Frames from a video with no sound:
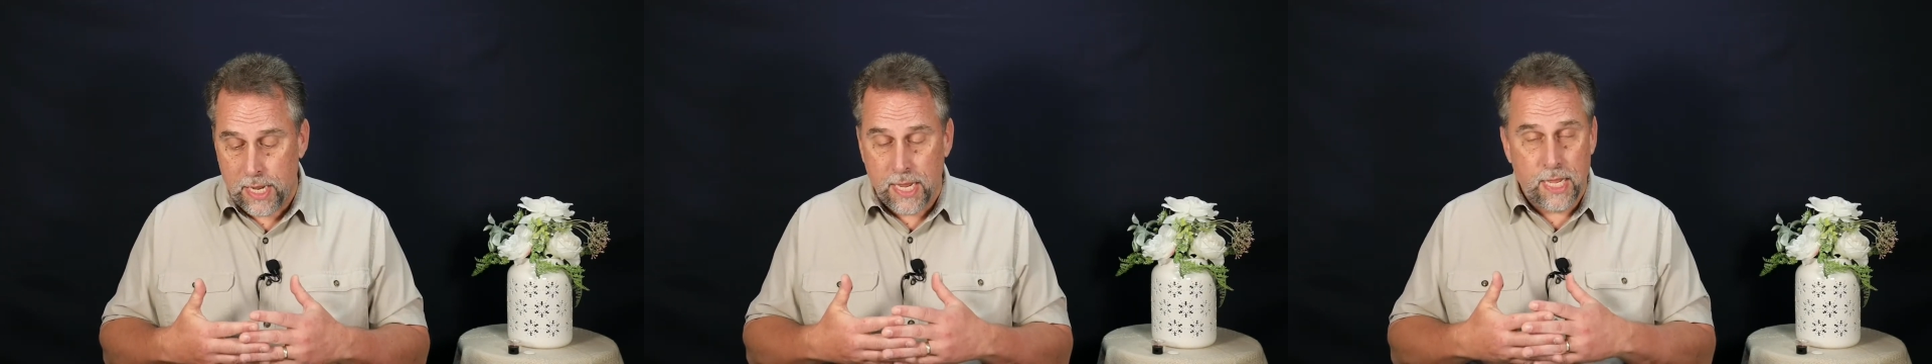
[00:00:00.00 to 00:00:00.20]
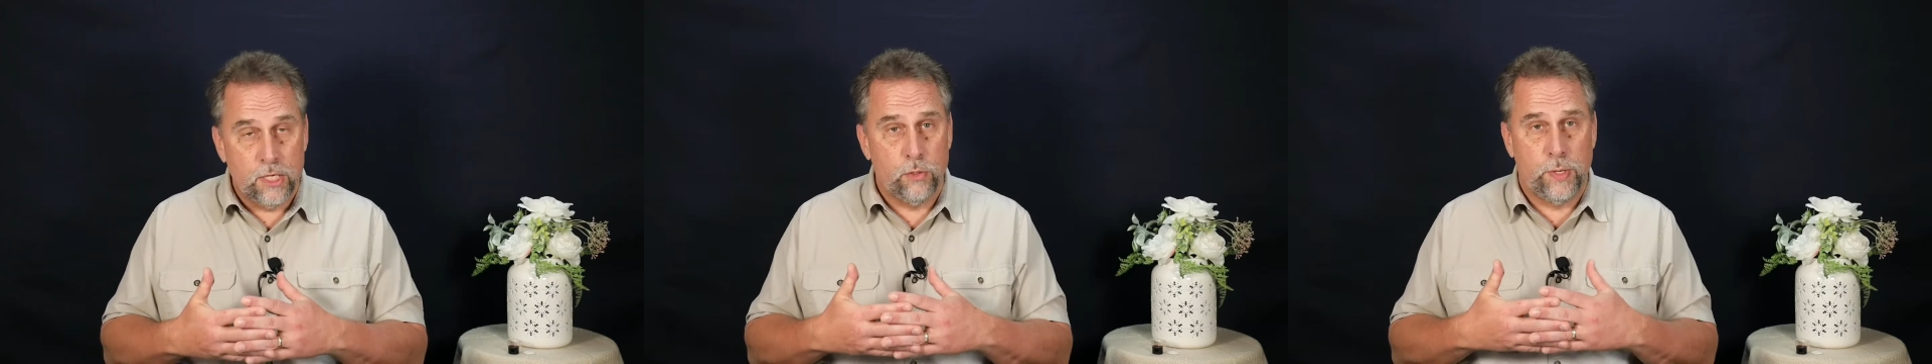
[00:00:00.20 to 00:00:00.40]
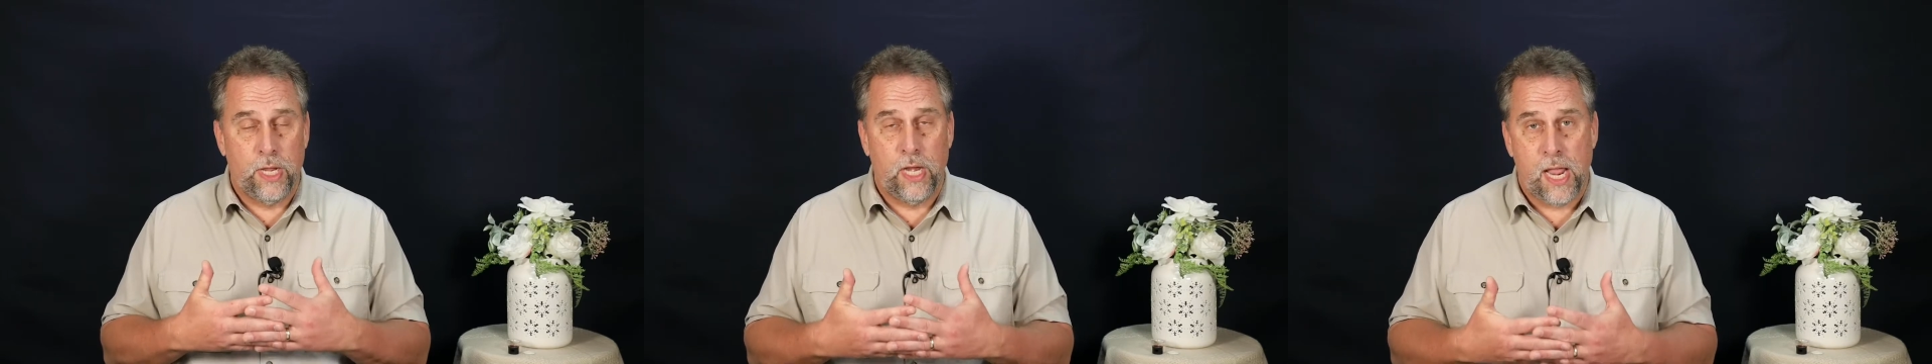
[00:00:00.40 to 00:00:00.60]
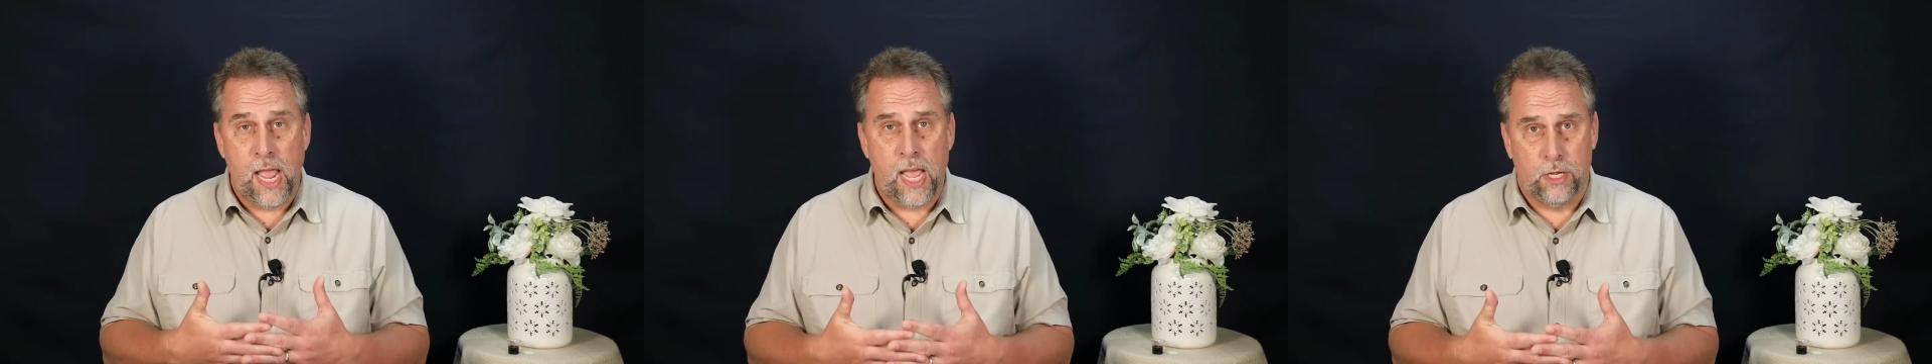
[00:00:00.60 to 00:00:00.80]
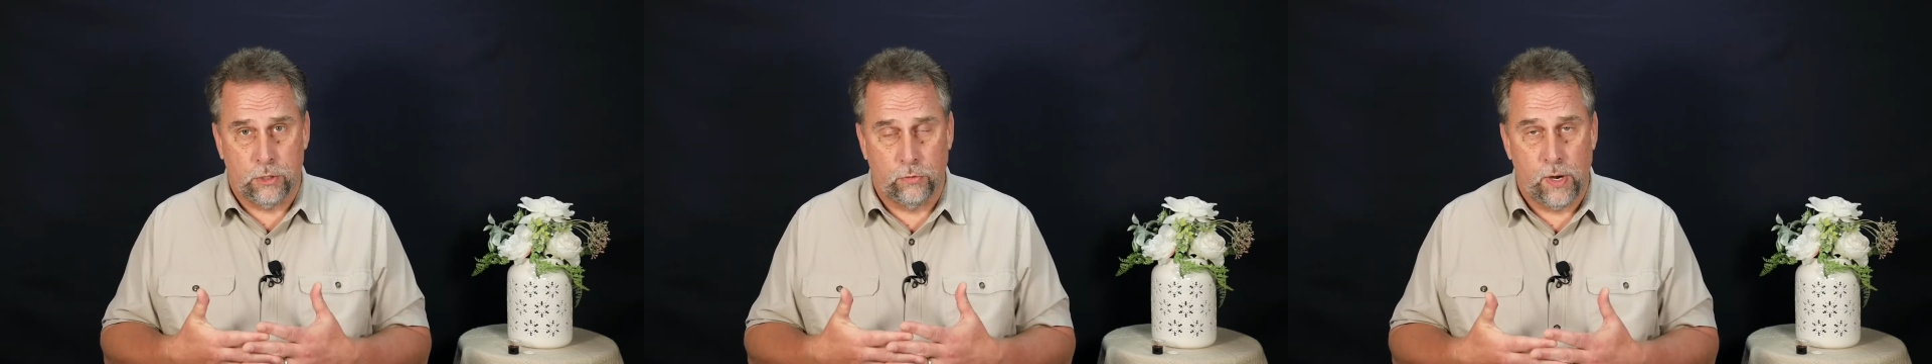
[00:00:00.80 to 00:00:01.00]
So we got to
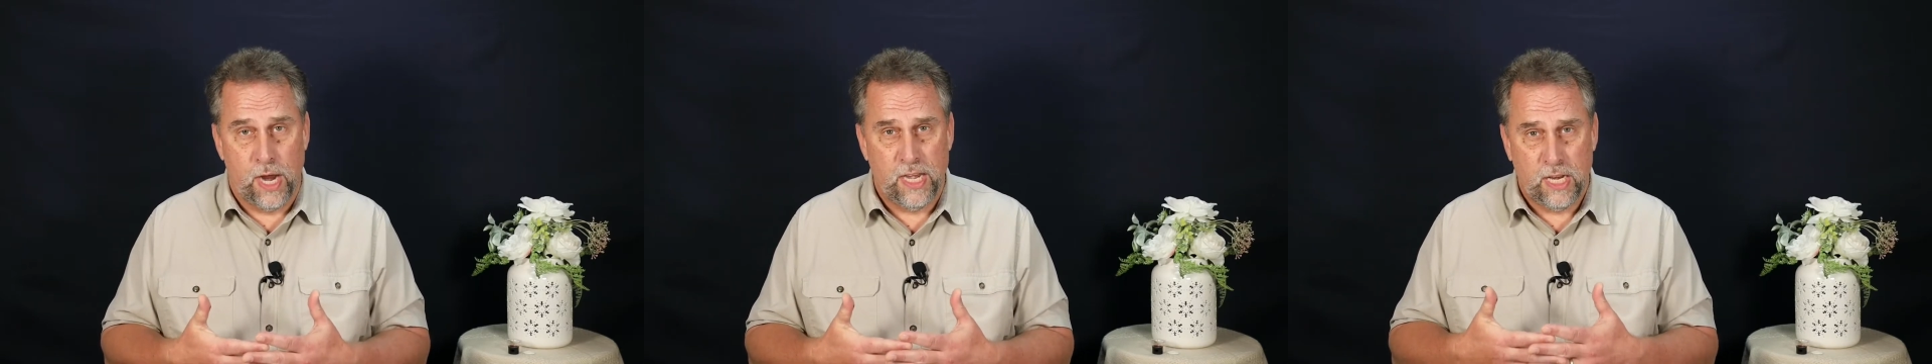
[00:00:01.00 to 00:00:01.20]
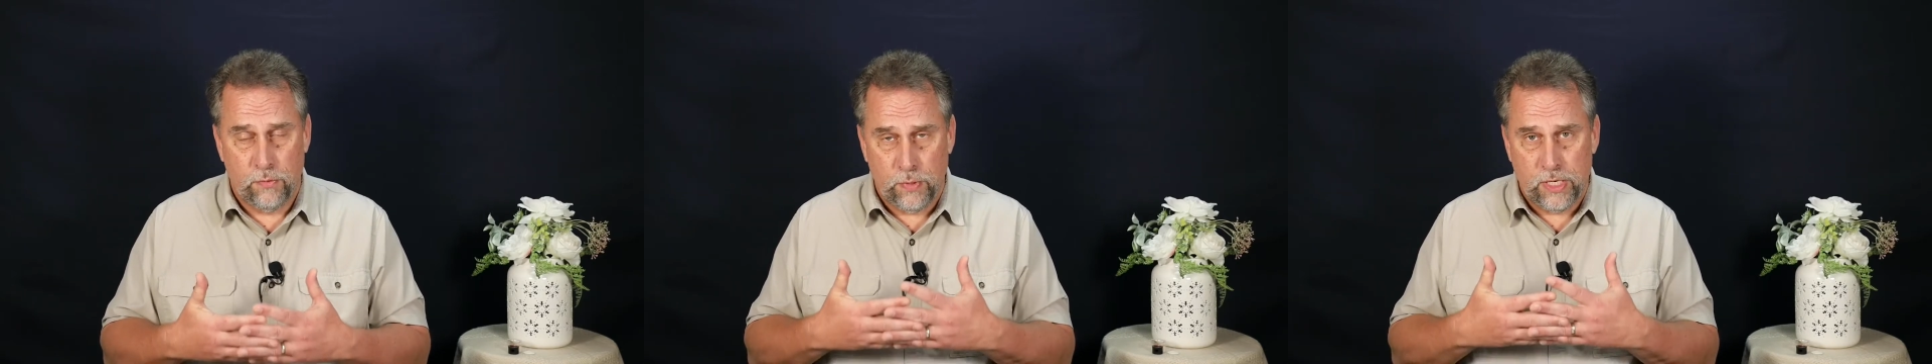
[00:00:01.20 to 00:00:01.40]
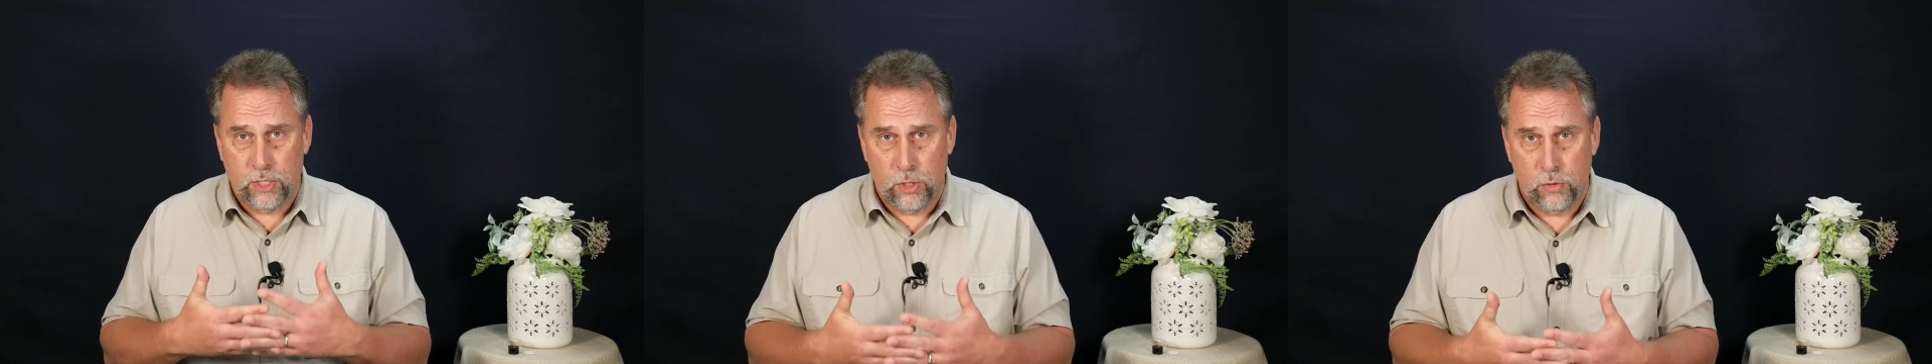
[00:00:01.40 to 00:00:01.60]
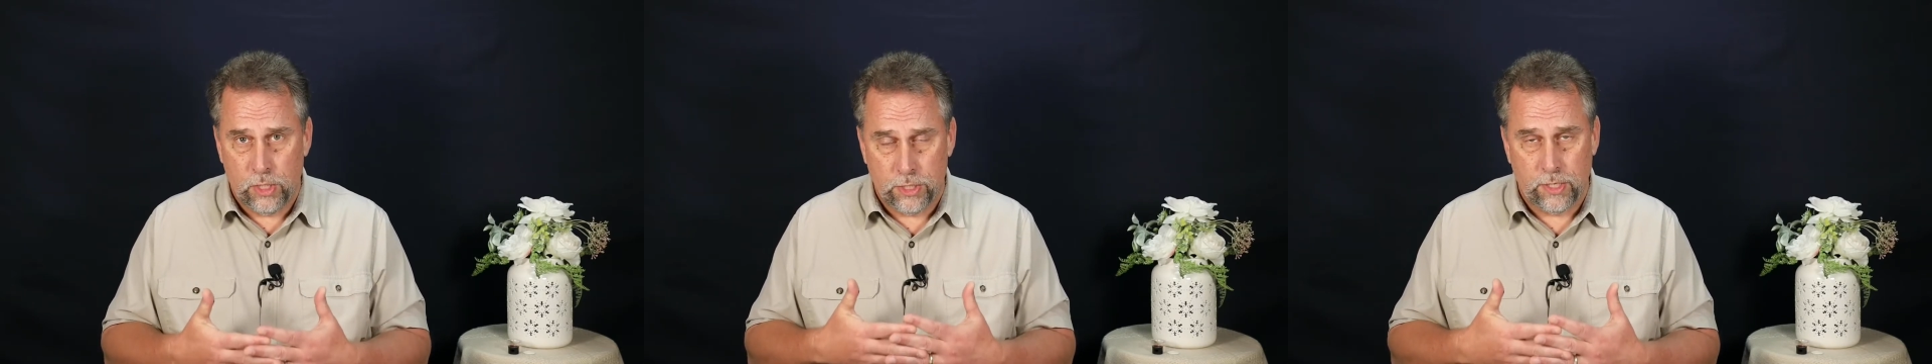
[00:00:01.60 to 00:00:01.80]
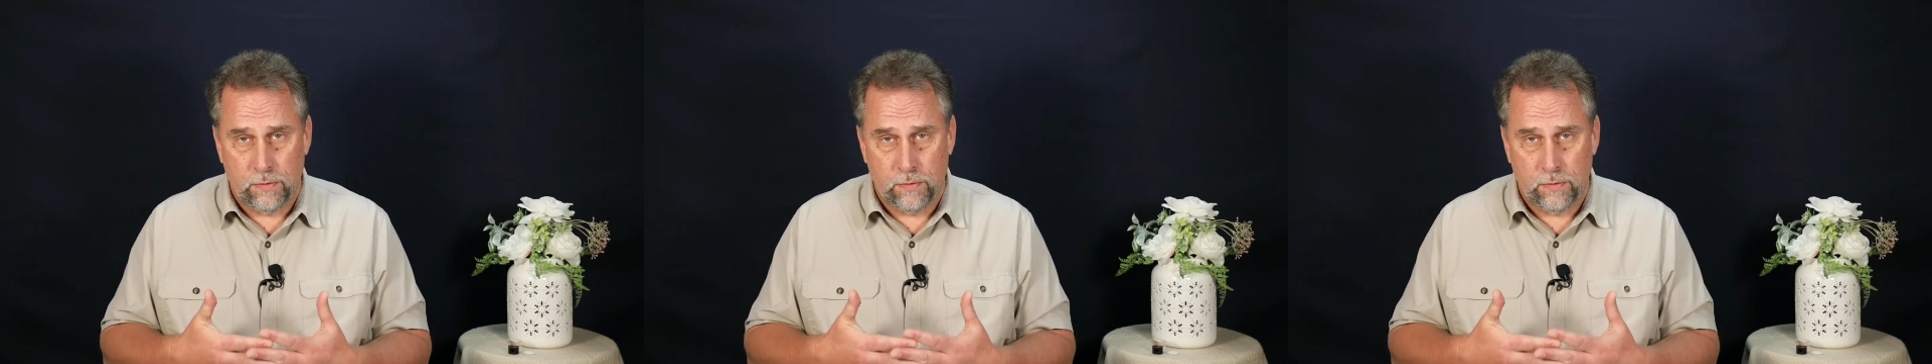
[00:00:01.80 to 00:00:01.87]
ask, right? And we do this